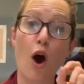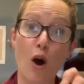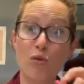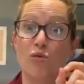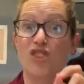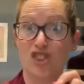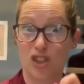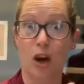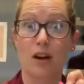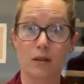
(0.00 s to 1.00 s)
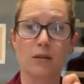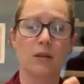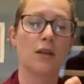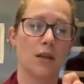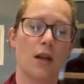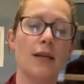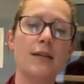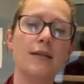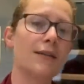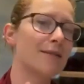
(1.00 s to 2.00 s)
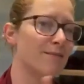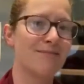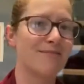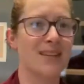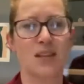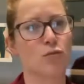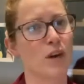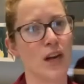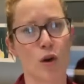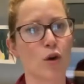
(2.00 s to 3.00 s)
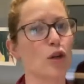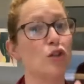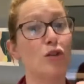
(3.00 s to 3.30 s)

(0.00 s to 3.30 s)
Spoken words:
old style lights, it's really not good.